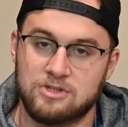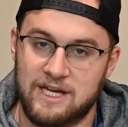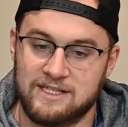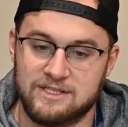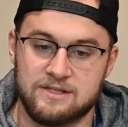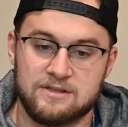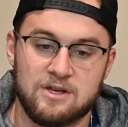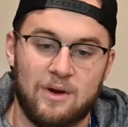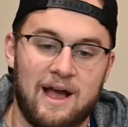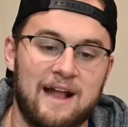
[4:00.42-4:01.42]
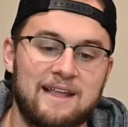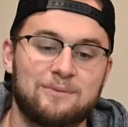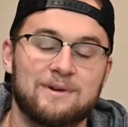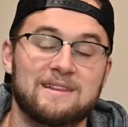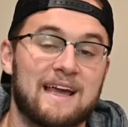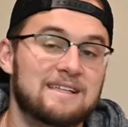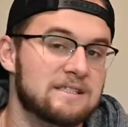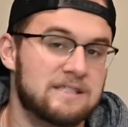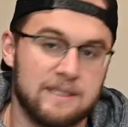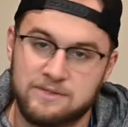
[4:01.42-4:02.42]
changes. So any
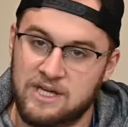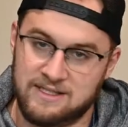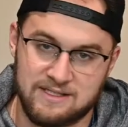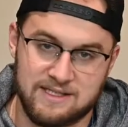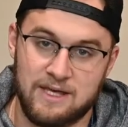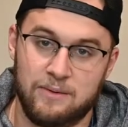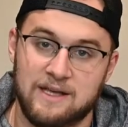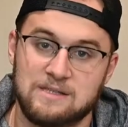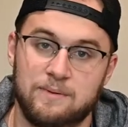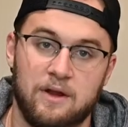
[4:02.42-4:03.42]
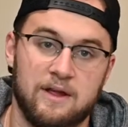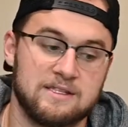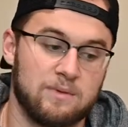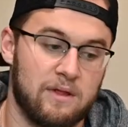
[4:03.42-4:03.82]
relationship changes that you experienced,